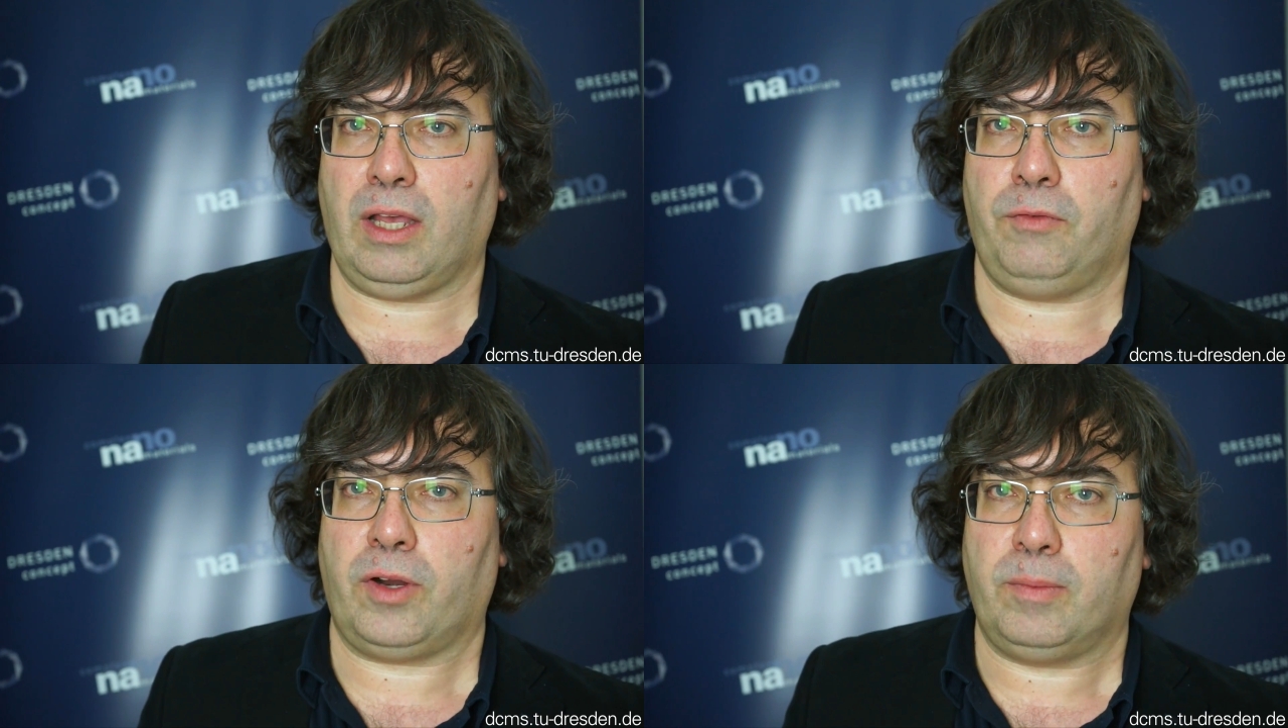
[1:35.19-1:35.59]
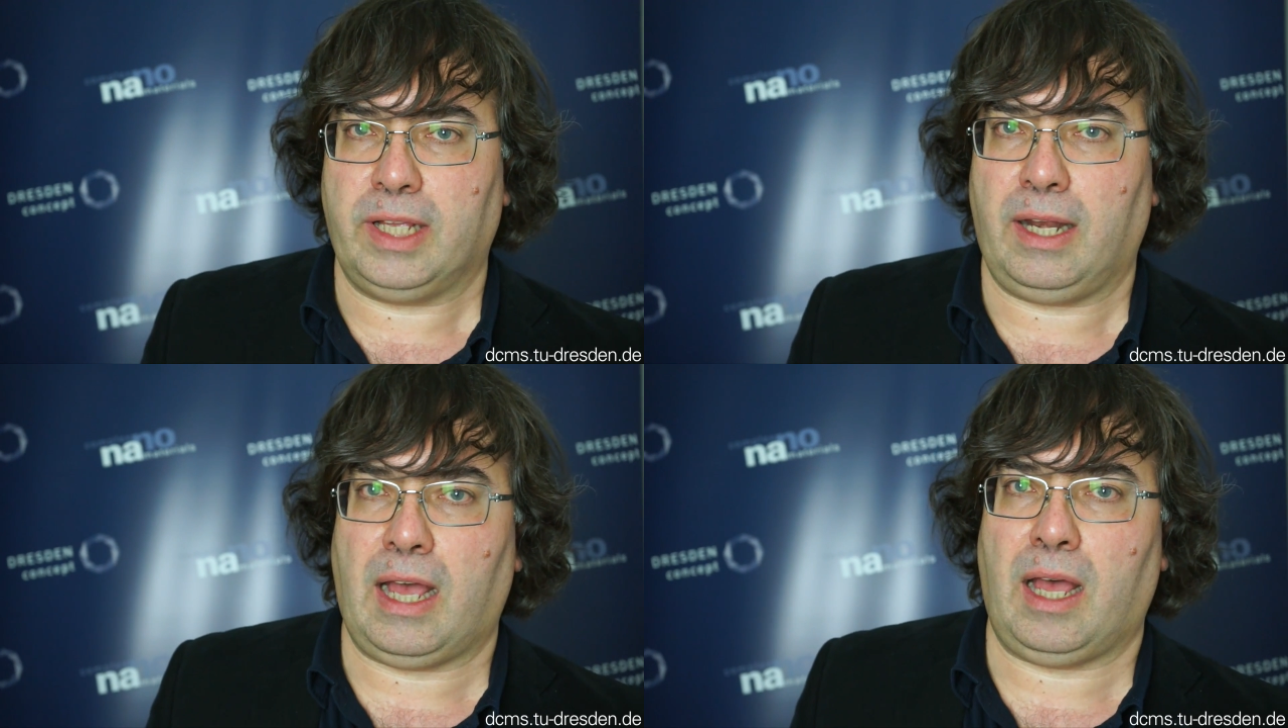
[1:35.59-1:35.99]
from
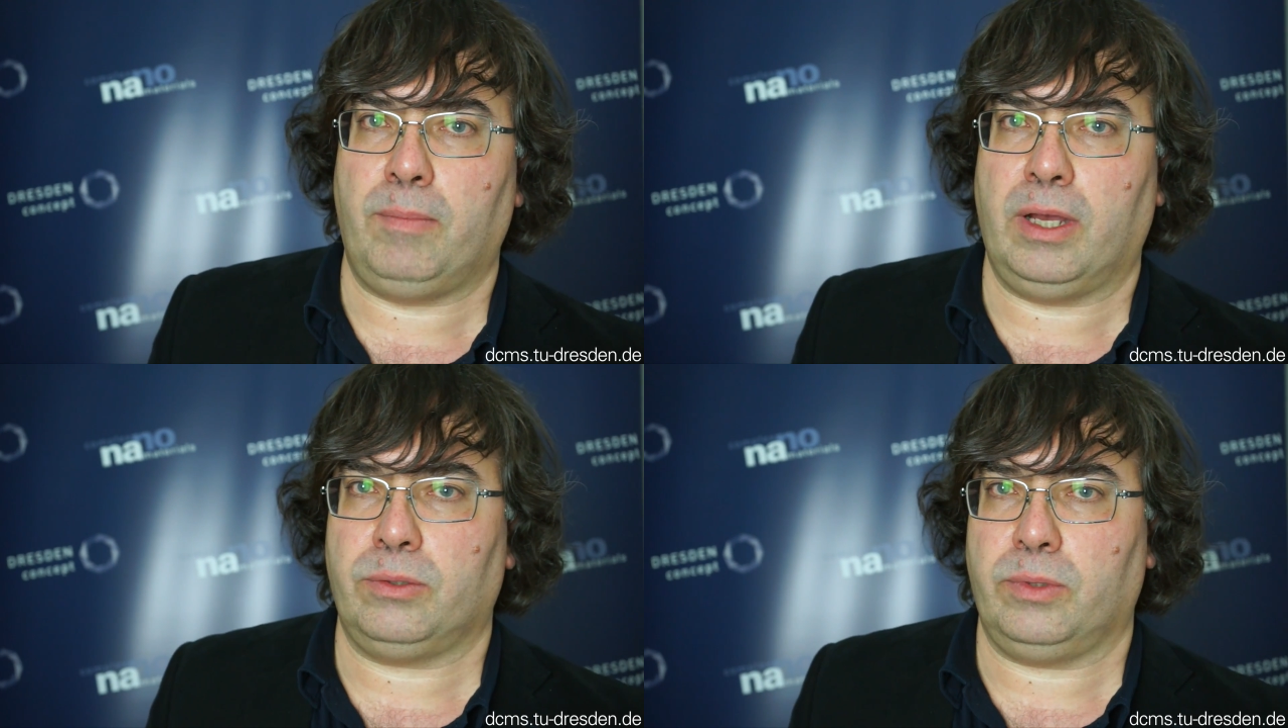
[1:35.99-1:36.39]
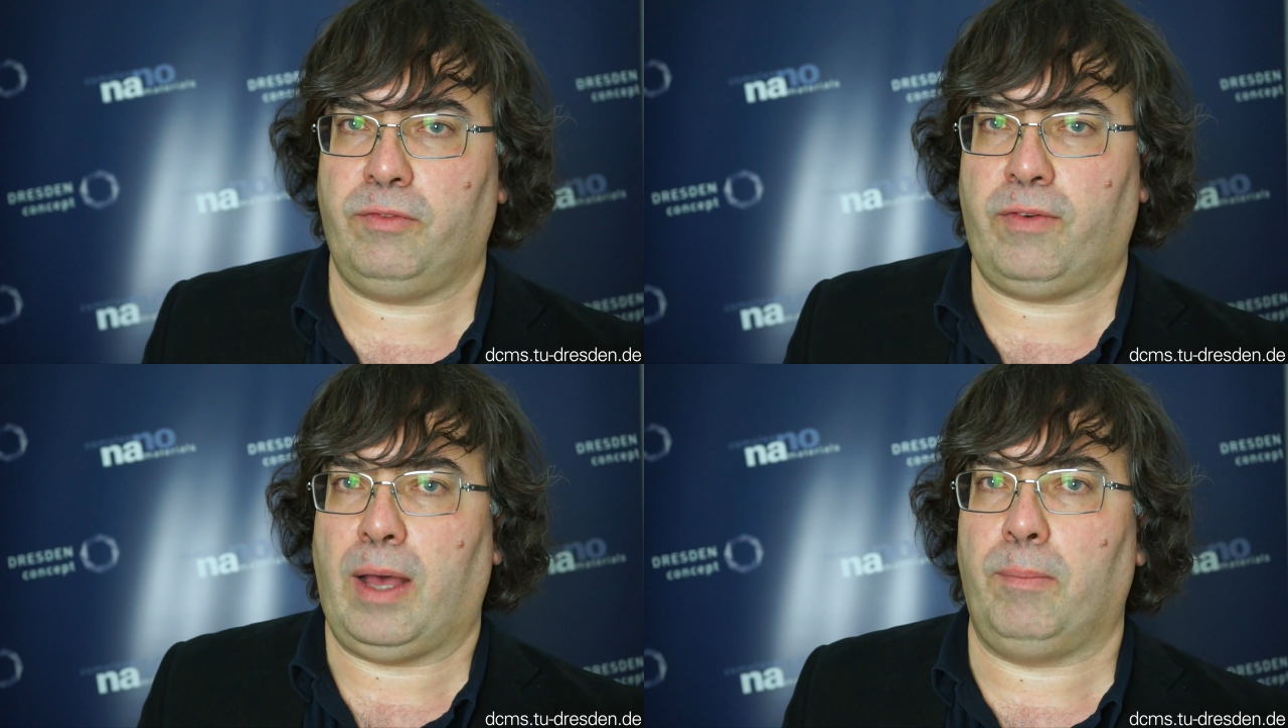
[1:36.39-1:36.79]
the lab to the
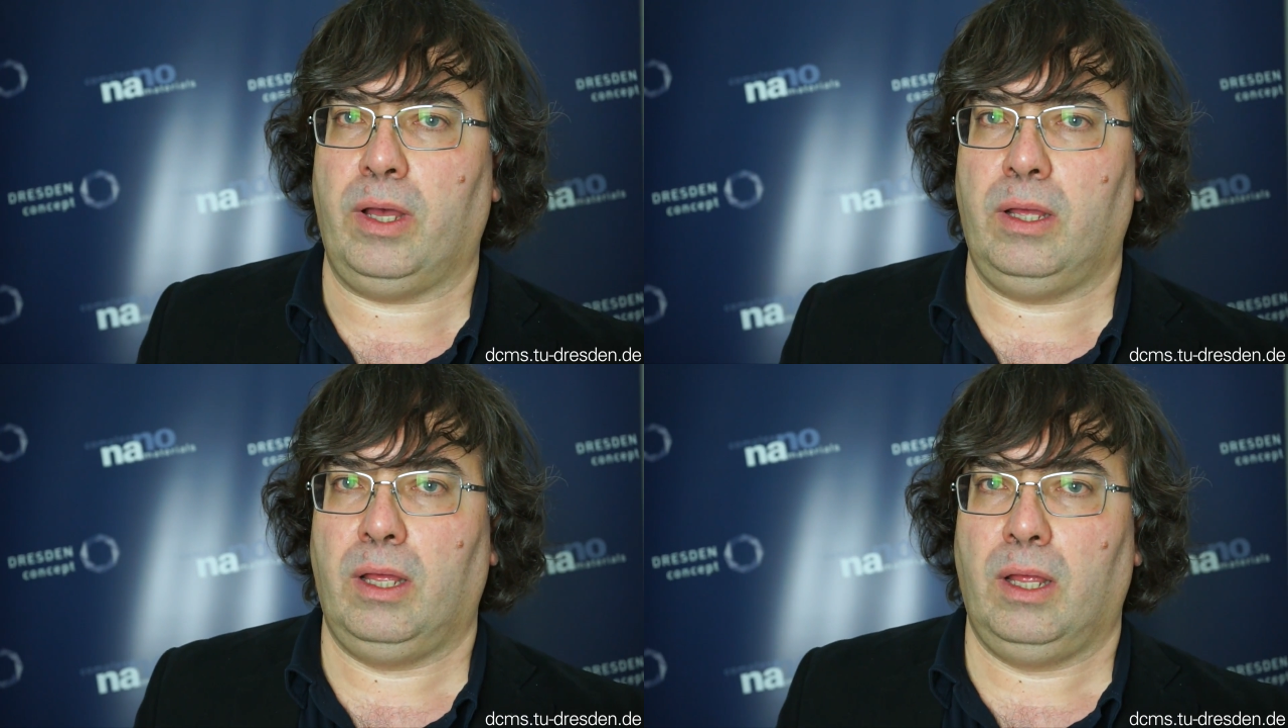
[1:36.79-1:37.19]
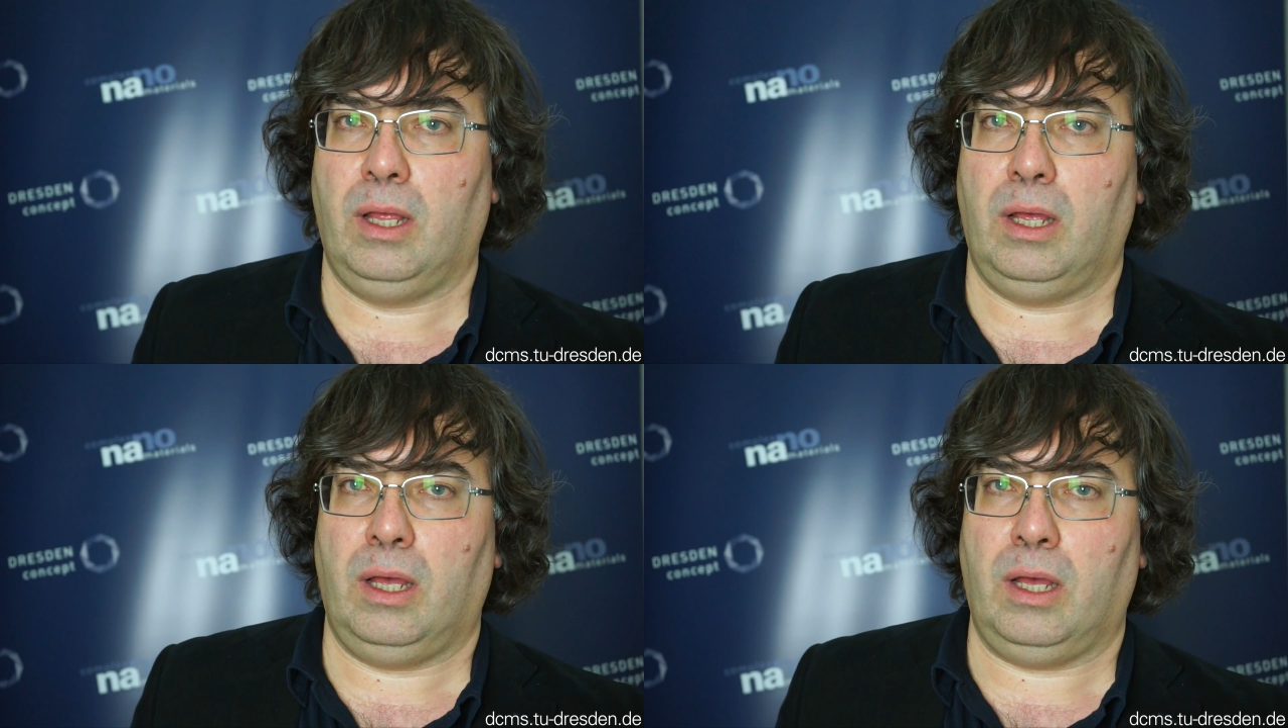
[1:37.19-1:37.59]

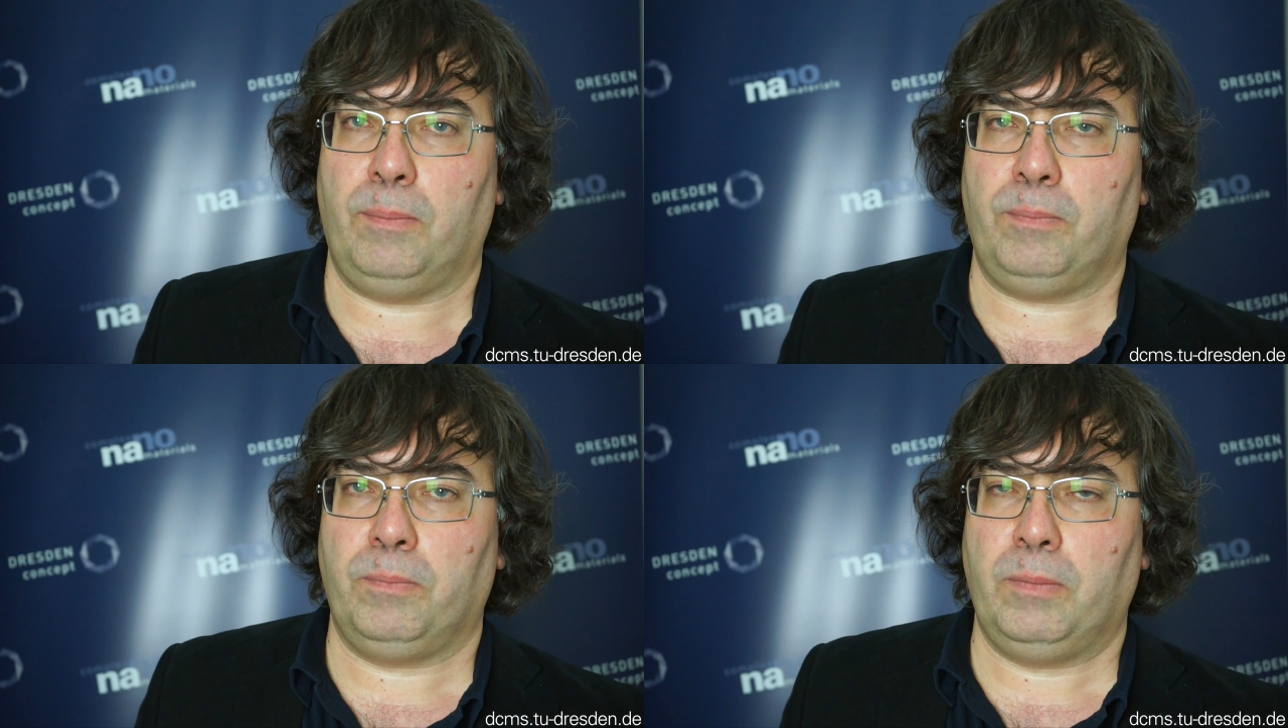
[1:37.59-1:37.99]
fab.